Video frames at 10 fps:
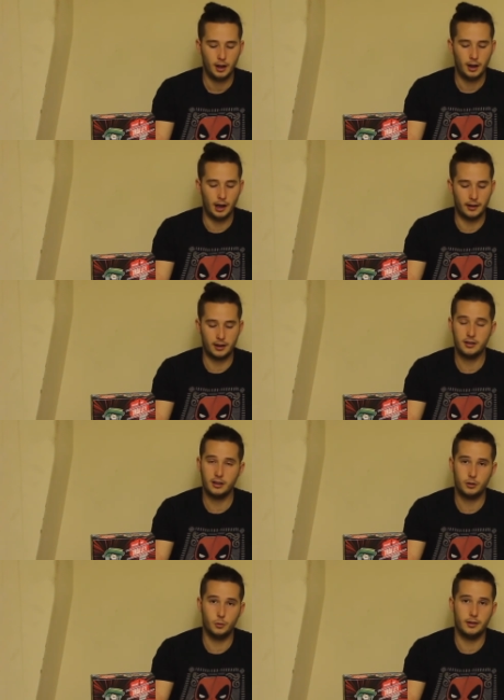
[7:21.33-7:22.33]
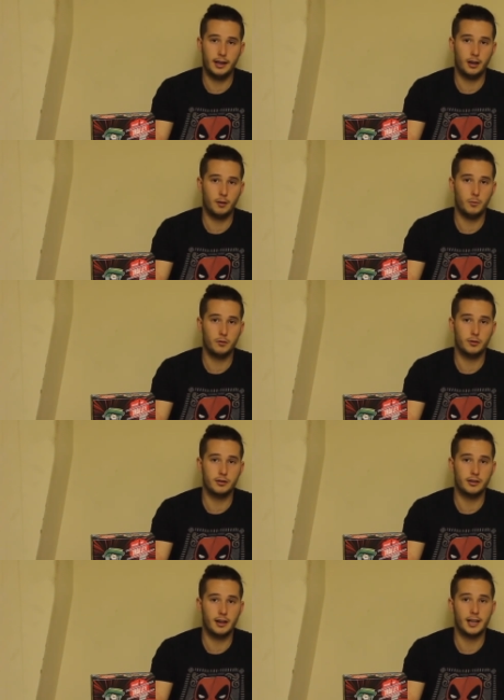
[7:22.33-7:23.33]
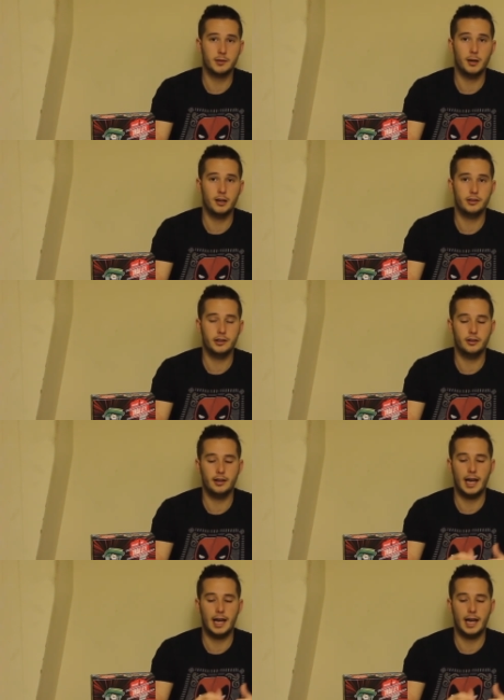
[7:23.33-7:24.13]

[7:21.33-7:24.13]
The conductor would then move on to the next person,